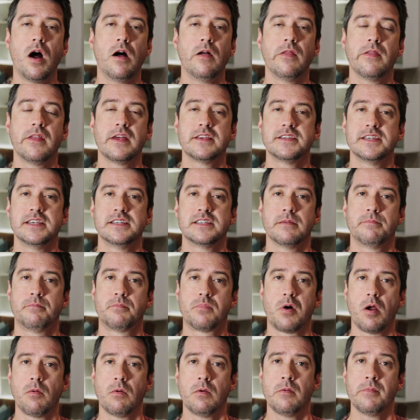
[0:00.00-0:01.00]
While this is
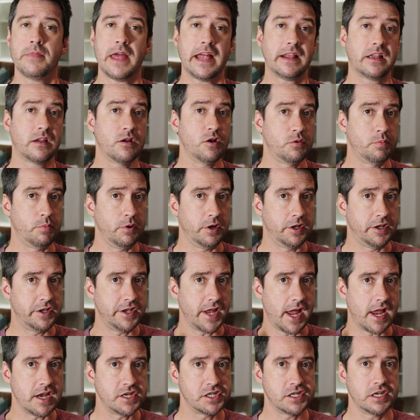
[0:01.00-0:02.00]
a problem that could
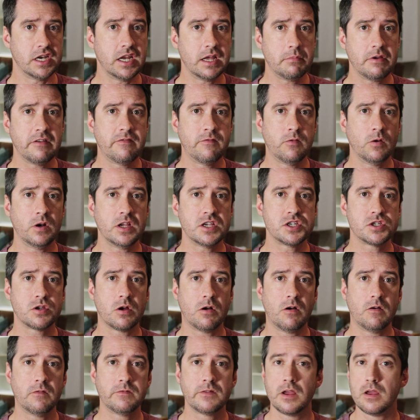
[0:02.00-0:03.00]
potentially be fully
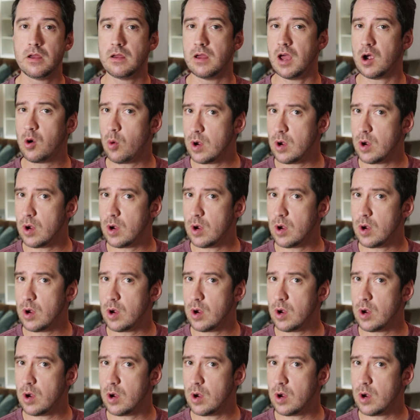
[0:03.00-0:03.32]
solved,